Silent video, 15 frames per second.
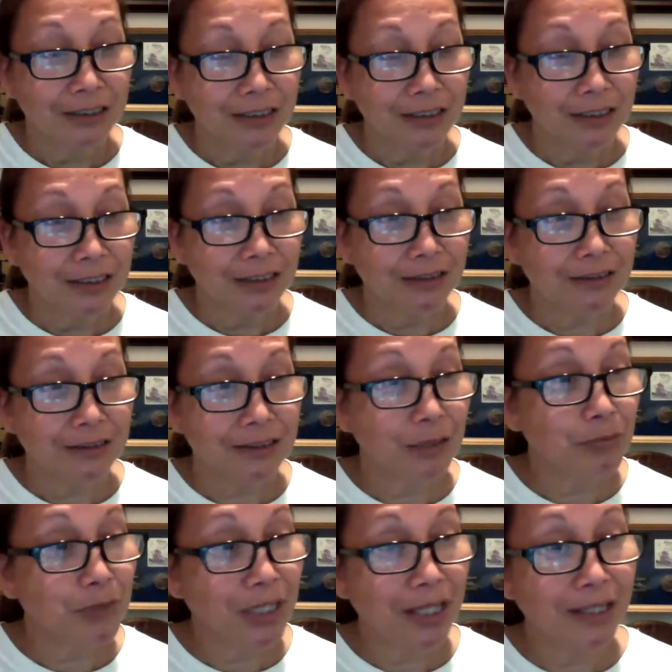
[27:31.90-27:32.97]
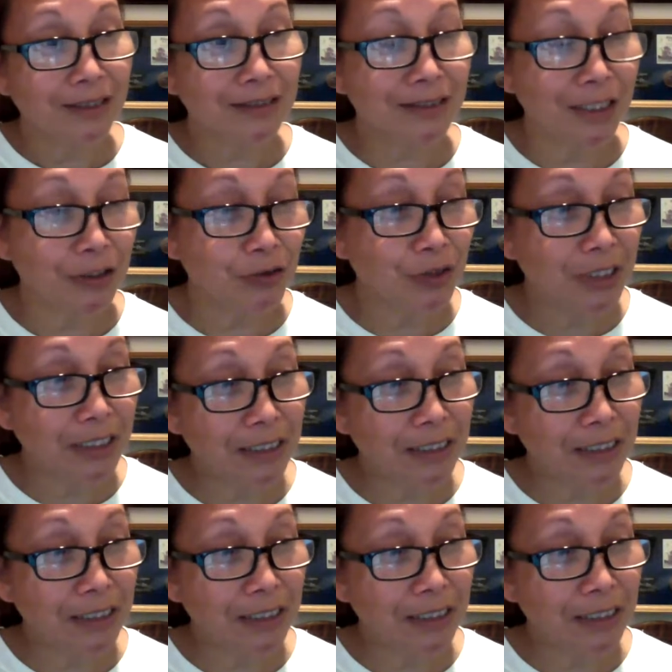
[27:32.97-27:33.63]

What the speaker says: there's some days that you need them,